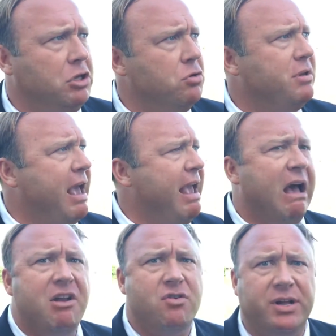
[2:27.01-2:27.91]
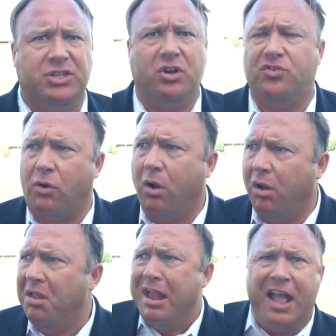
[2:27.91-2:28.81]
UK under its
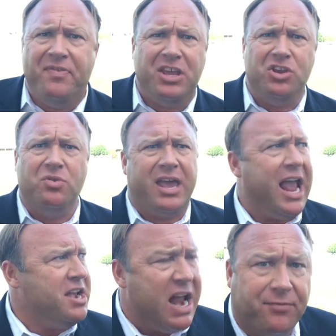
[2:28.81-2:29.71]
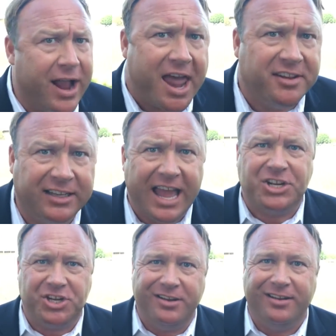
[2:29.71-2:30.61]
control and the UK never had an
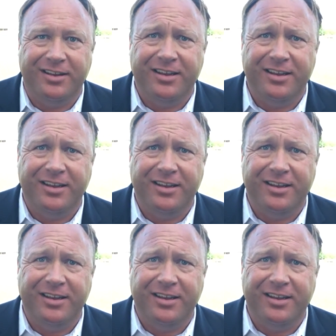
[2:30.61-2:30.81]
election?